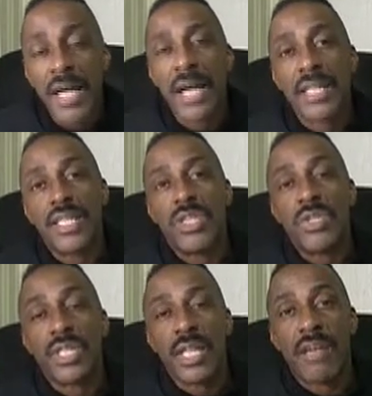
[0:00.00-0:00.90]
and
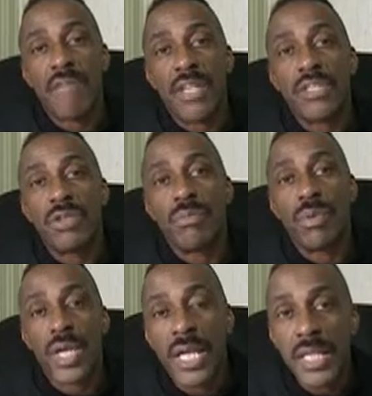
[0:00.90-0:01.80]
you can get things done
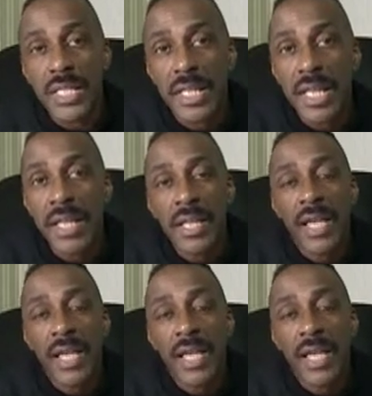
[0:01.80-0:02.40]
more easily,